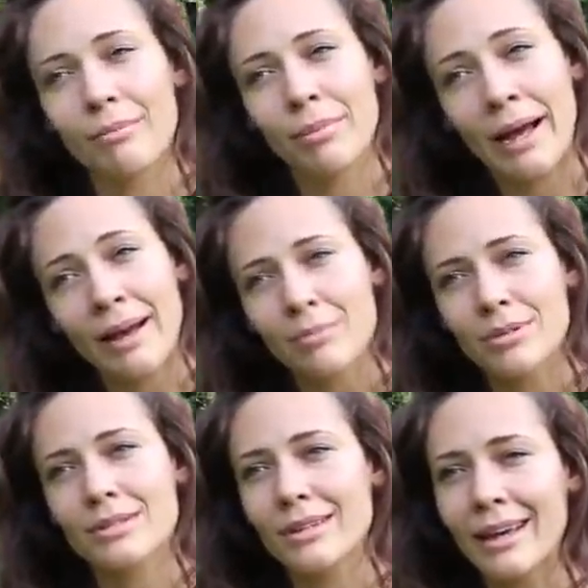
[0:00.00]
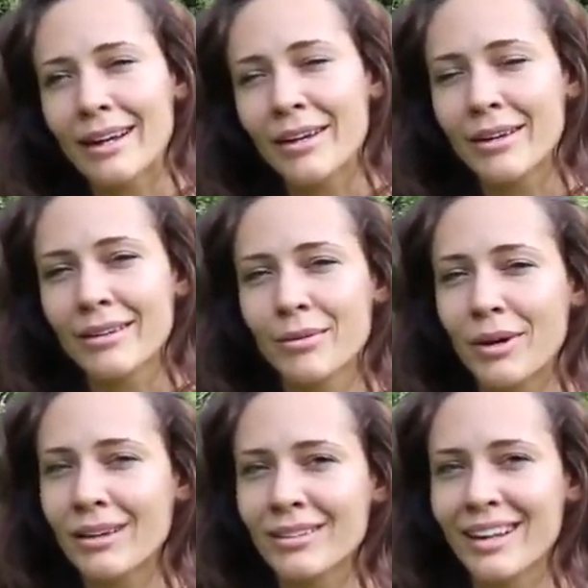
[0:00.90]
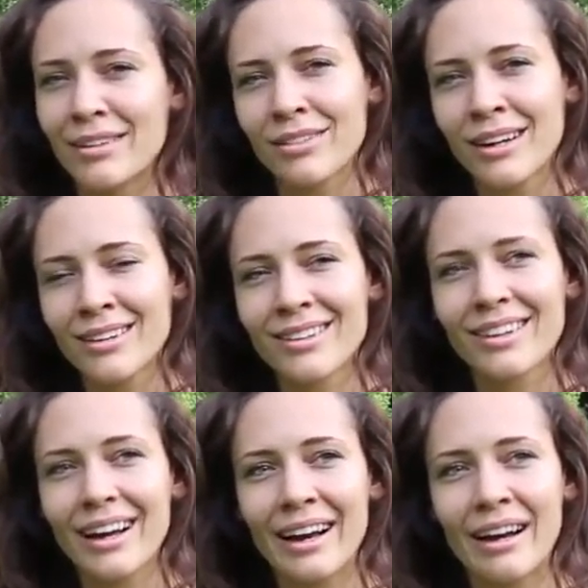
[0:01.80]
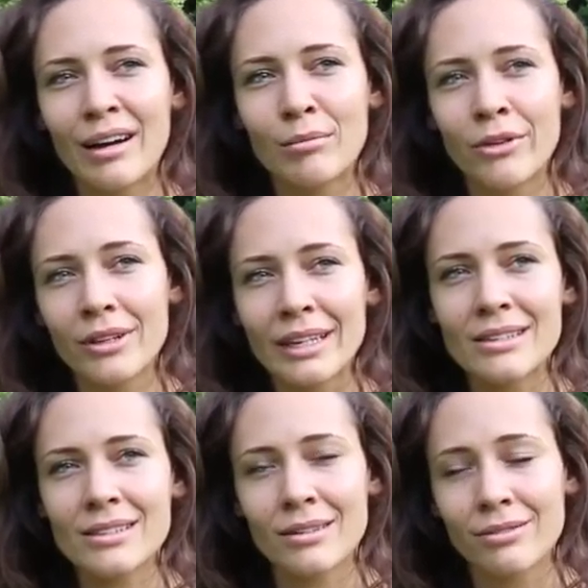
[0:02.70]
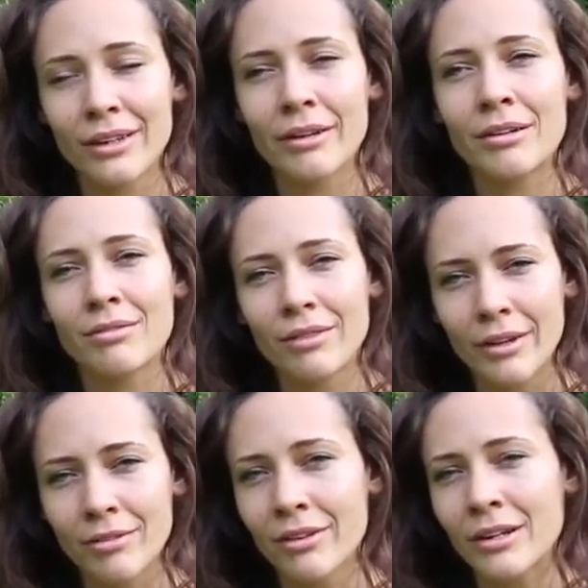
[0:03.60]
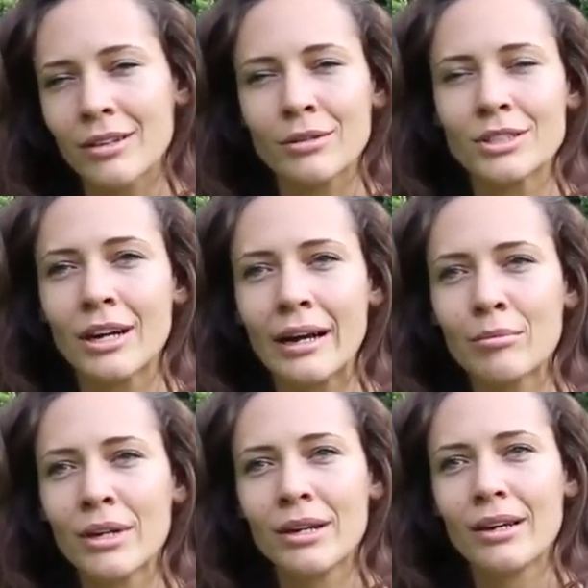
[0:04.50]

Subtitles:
perhaps anyone ever, or at least in a very, very, very long time.